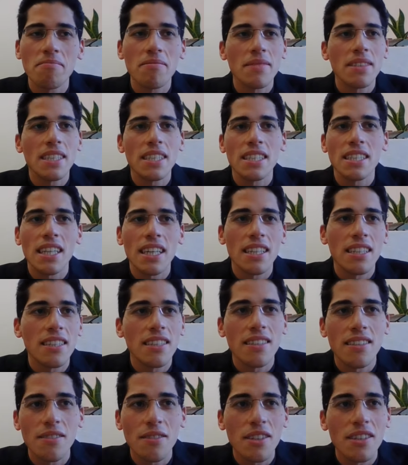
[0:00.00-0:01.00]
he said,
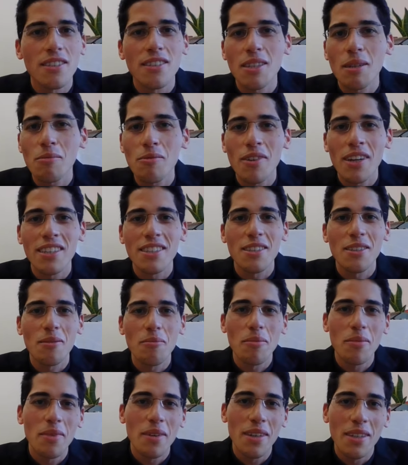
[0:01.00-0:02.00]
can summarize
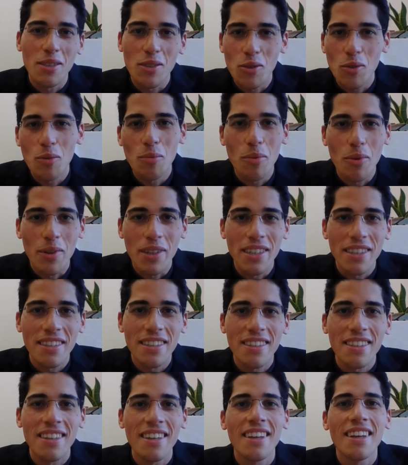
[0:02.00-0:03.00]
them in 2 points.